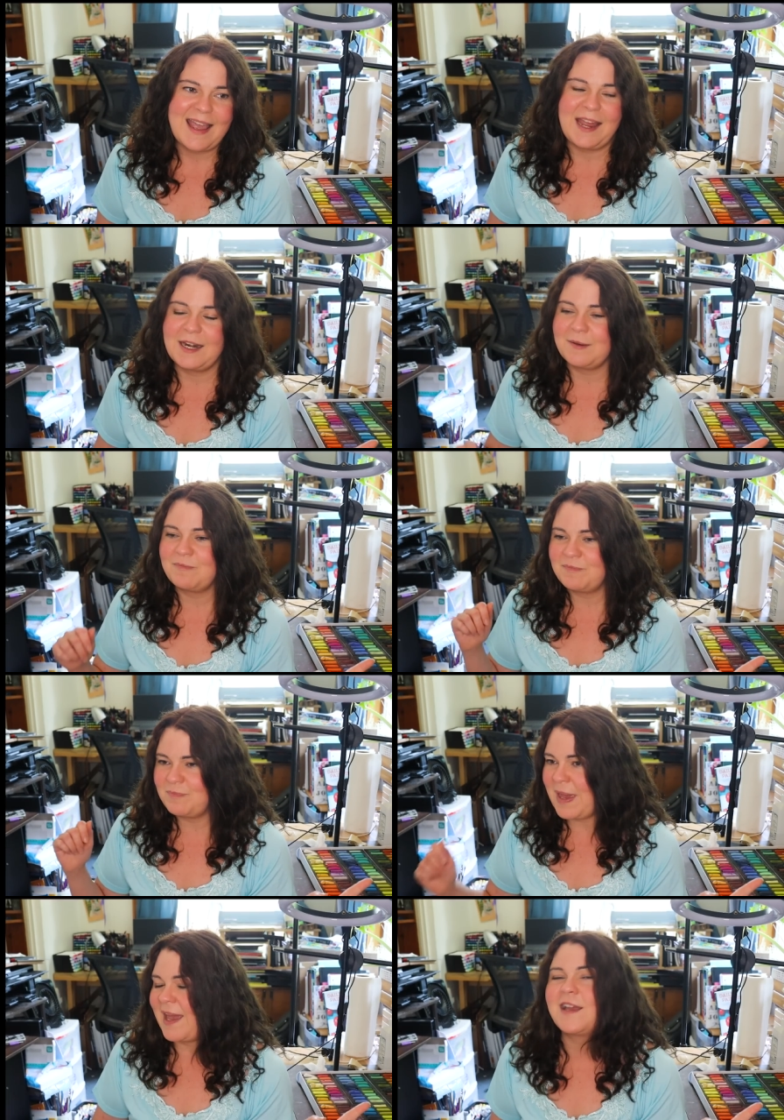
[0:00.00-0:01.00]
and a
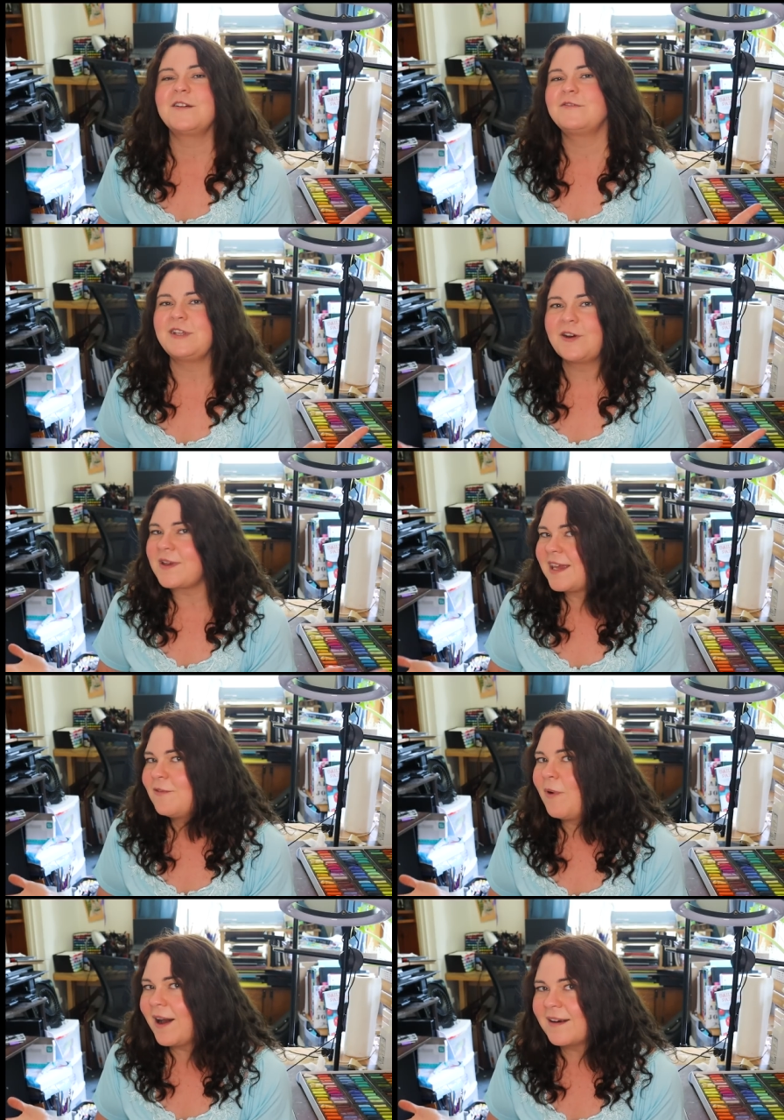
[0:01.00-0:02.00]
pack of, you know,
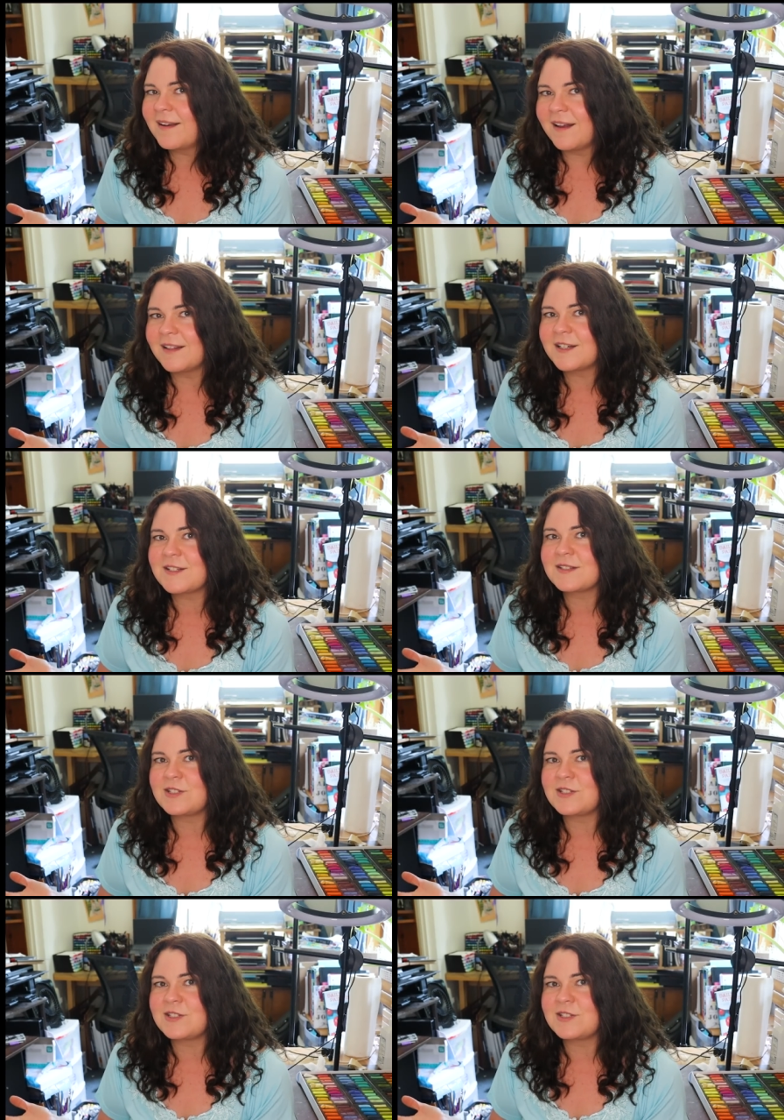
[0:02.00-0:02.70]
kid watercolors,